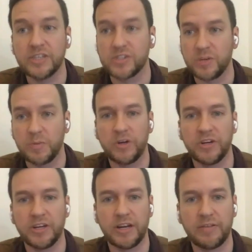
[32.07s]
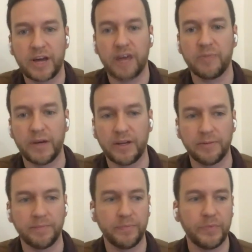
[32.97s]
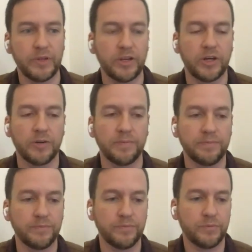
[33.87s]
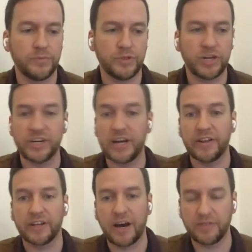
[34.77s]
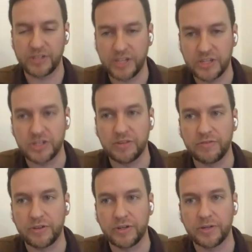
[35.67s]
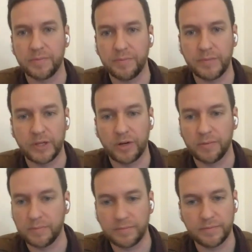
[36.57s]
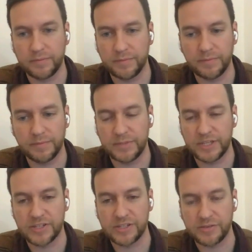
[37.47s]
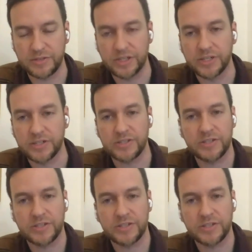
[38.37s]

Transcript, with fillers: this community and have kind of been, you know, shunned out of the conversation for you know dozens of years.